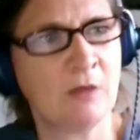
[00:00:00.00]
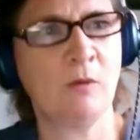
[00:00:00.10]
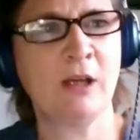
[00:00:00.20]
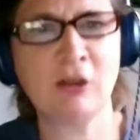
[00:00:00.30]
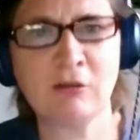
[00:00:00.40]

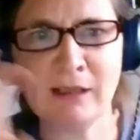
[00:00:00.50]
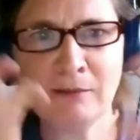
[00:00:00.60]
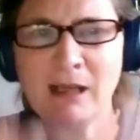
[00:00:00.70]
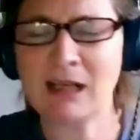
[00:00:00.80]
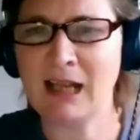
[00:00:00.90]
when you're in
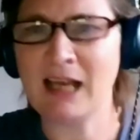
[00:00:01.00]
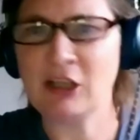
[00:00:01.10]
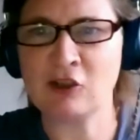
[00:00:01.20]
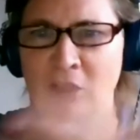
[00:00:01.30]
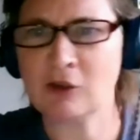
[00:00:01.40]
middle
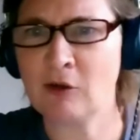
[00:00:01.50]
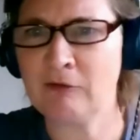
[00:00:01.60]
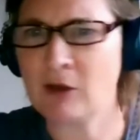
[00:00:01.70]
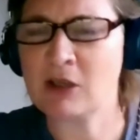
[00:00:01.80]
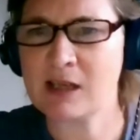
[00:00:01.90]
age and your
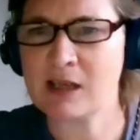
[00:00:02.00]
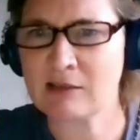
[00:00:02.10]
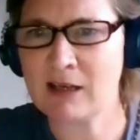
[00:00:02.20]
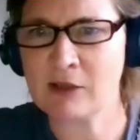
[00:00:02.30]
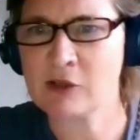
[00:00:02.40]
focuses
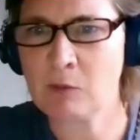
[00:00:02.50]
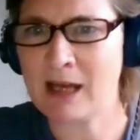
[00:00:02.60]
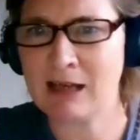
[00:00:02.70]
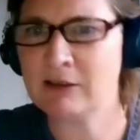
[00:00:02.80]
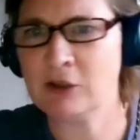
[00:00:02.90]
are
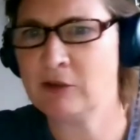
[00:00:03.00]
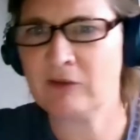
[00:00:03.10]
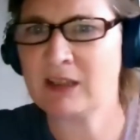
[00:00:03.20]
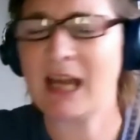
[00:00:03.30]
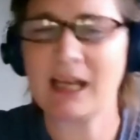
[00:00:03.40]
elsewhere and you
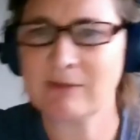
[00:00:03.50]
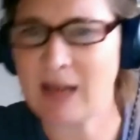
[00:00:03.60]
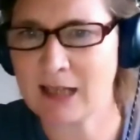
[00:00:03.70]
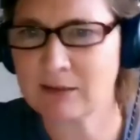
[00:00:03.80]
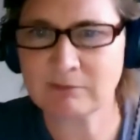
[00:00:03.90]
forget
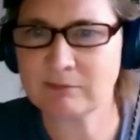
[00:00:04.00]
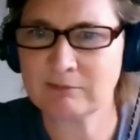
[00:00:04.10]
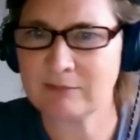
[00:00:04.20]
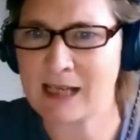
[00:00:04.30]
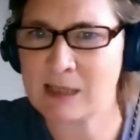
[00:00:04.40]
that
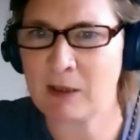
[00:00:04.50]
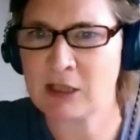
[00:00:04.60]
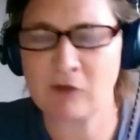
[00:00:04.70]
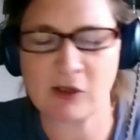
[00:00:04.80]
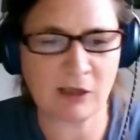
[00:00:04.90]

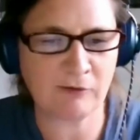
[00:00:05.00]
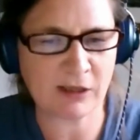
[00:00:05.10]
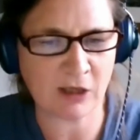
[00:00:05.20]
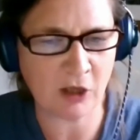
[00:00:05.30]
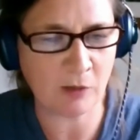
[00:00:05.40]
aspect of yourself i
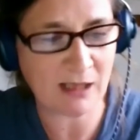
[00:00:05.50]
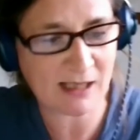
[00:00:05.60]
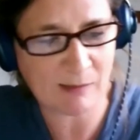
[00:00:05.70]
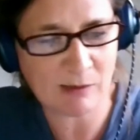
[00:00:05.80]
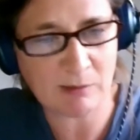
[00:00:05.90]
don't know but it
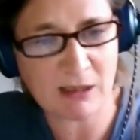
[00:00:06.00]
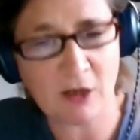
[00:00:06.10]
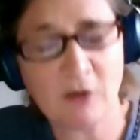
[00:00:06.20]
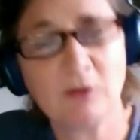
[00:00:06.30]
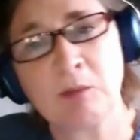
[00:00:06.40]
seems to be the
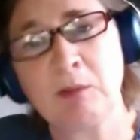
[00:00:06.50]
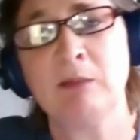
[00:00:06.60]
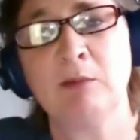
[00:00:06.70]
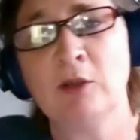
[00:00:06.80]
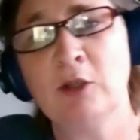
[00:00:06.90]
older
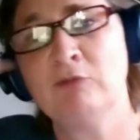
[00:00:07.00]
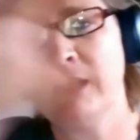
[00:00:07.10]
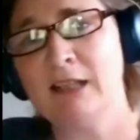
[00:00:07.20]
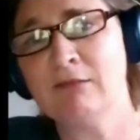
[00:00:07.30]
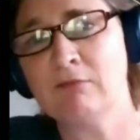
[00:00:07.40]
people who
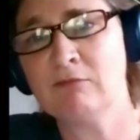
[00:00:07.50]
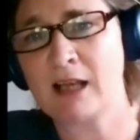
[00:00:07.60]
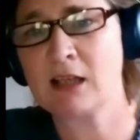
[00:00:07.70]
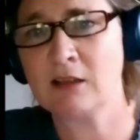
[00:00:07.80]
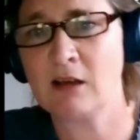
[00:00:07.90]
really
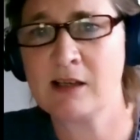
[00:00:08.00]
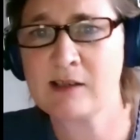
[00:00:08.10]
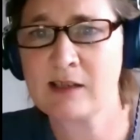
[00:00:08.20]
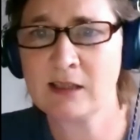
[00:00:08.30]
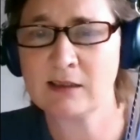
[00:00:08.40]

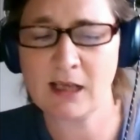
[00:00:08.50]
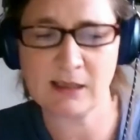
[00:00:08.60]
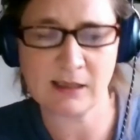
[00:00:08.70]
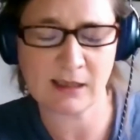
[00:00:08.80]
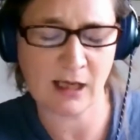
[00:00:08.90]
recognize and
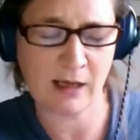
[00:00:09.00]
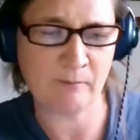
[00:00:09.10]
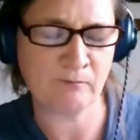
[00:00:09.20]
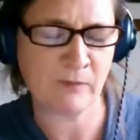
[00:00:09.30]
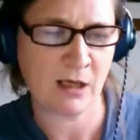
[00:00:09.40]
and
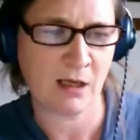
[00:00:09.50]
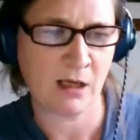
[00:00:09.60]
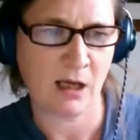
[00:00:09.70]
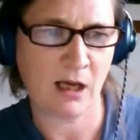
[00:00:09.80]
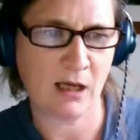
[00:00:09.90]
um,
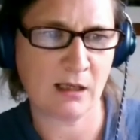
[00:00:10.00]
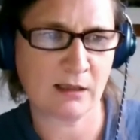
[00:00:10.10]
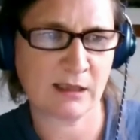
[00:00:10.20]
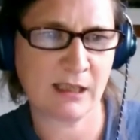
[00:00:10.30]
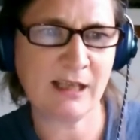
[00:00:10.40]
uh,
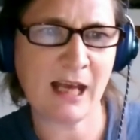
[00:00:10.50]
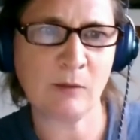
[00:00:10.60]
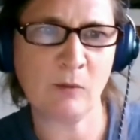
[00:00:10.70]
connect